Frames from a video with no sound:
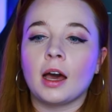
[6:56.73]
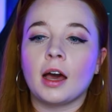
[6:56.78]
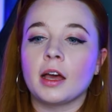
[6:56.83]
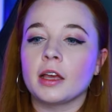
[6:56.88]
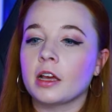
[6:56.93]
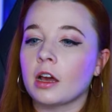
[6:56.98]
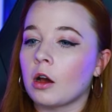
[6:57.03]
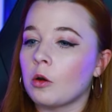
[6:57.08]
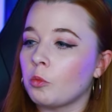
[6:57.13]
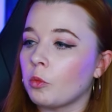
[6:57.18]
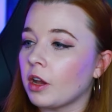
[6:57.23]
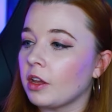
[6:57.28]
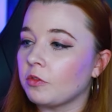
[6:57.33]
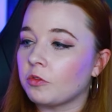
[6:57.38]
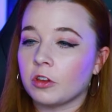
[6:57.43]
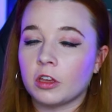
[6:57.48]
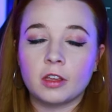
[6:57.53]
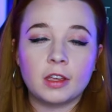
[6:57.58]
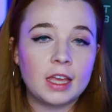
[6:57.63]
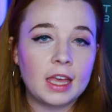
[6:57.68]
I can't
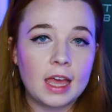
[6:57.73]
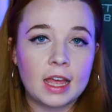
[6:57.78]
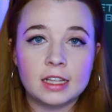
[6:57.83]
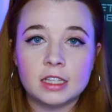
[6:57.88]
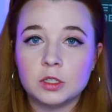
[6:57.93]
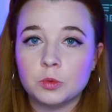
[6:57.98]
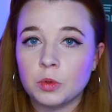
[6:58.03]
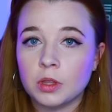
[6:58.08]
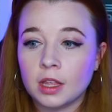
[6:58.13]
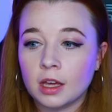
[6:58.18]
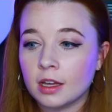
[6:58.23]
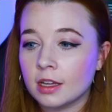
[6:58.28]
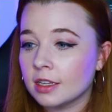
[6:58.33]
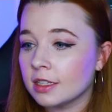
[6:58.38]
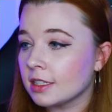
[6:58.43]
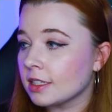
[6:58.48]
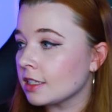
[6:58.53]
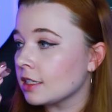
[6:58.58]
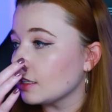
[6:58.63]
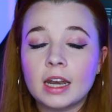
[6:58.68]
wait for It Ends With
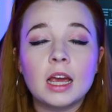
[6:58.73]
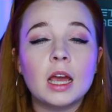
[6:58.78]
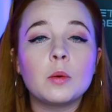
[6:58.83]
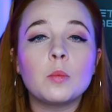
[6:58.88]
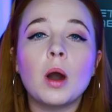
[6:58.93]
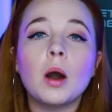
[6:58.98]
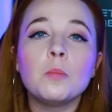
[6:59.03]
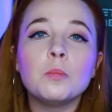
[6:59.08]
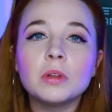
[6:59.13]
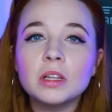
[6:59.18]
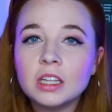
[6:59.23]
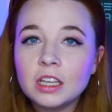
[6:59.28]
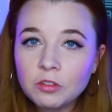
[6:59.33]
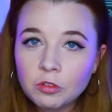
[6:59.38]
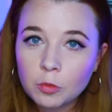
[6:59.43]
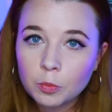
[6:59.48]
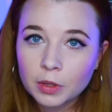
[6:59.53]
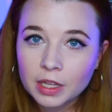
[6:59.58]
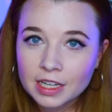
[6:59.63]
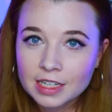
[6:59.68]
Us, and I'm
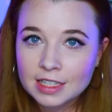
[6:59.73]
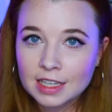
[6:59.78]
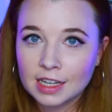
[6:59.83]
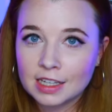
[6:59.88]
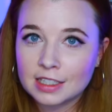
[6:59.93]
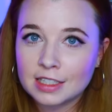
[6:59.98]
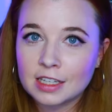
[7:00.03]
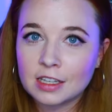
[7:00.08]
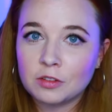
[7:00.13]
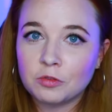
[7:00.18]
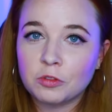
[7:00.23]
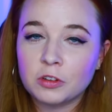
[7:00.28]
unbelievably excited